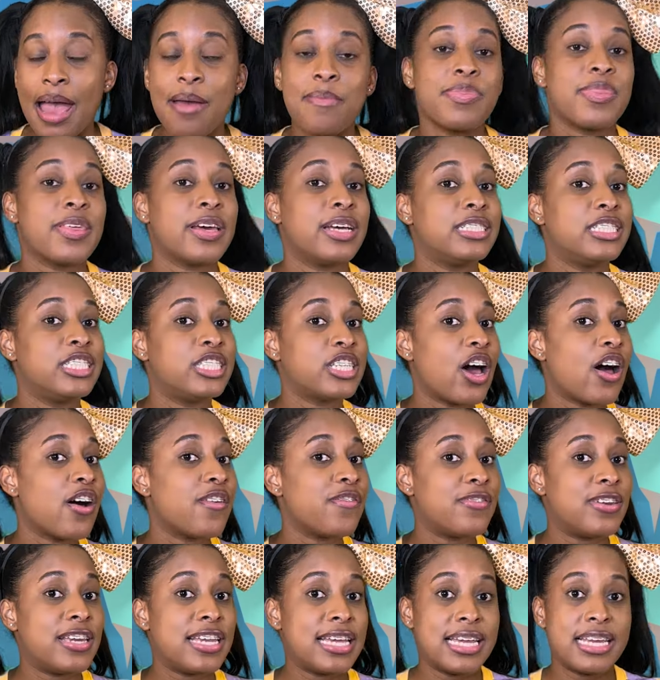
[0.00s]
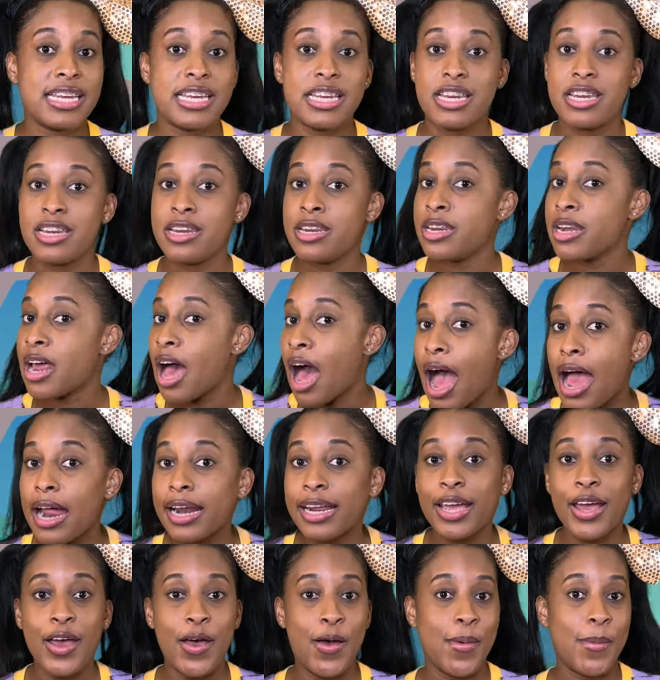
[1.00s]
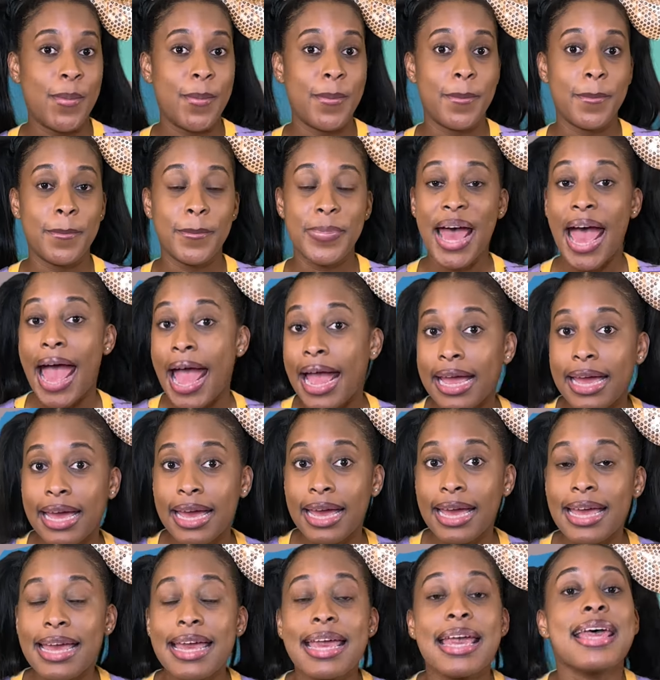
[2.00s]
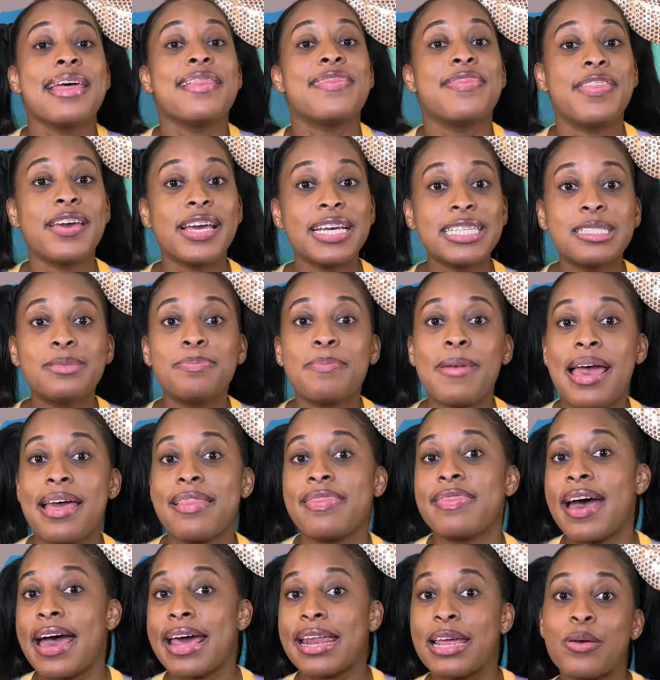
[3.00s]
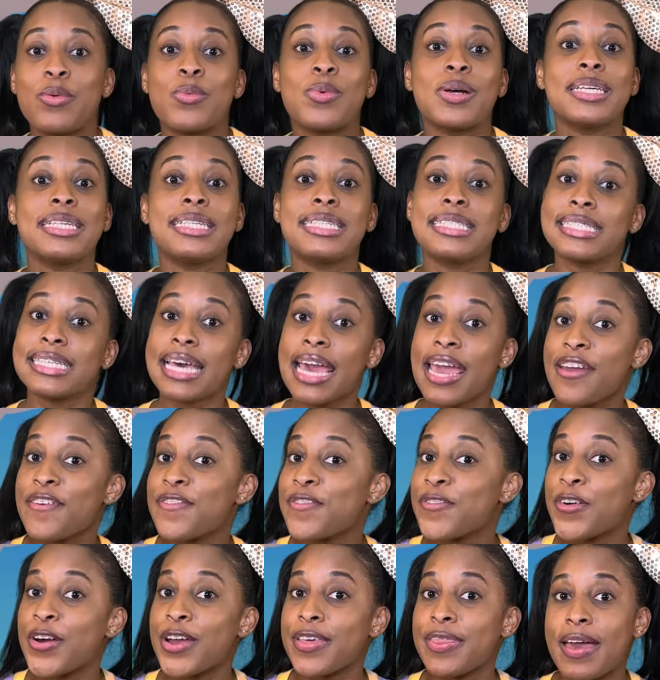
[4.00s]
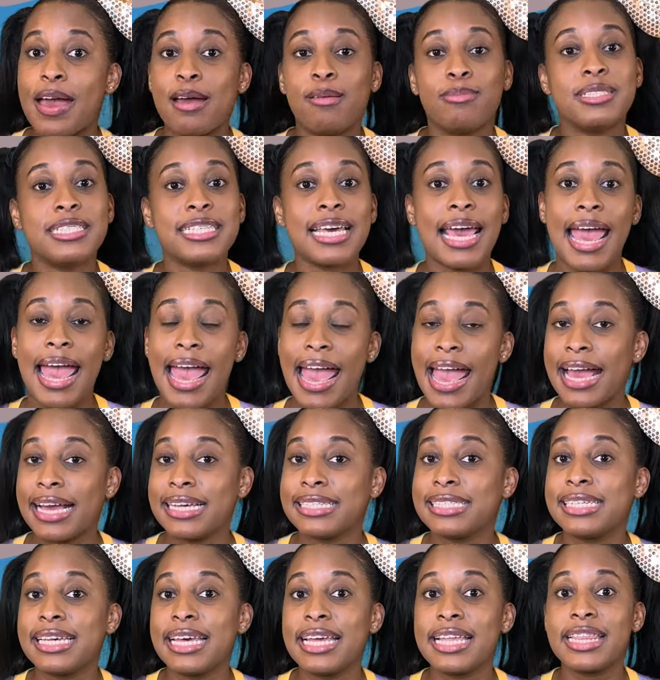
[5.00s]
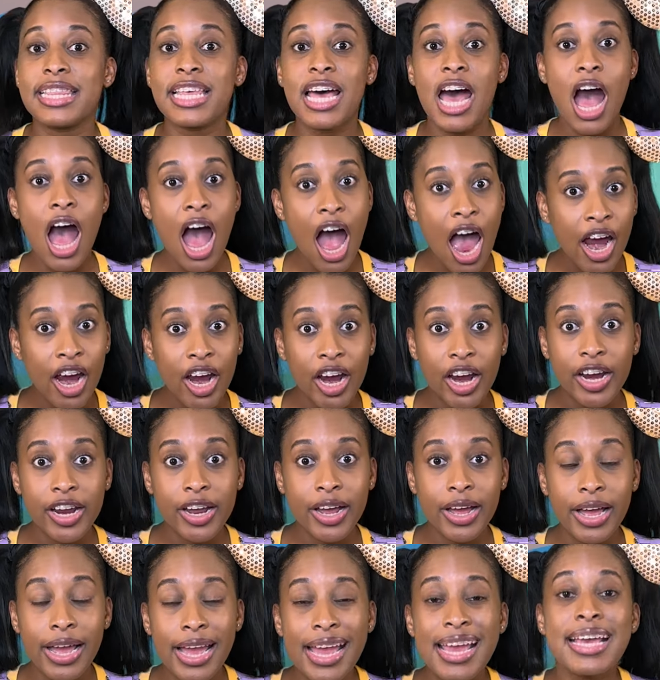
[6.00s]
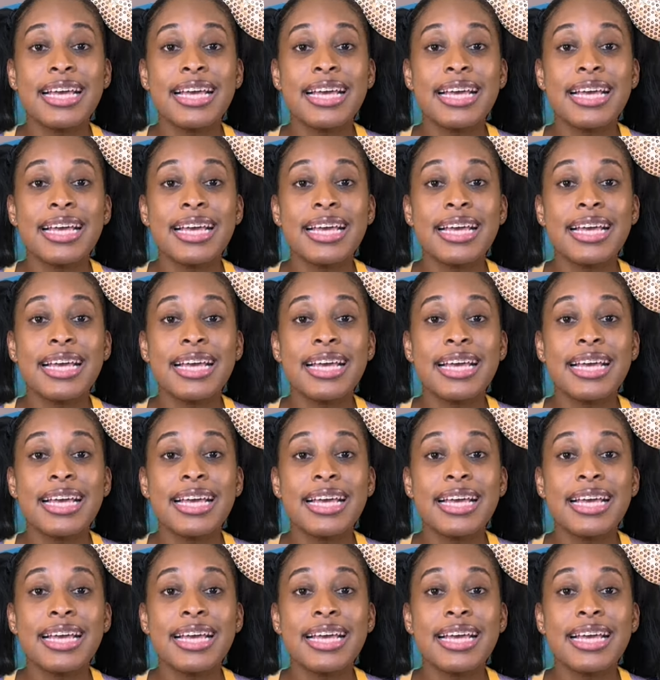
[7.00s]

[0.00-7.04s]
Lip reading: time, the dove did not come back. This meant that it was safe for them to exit the ark.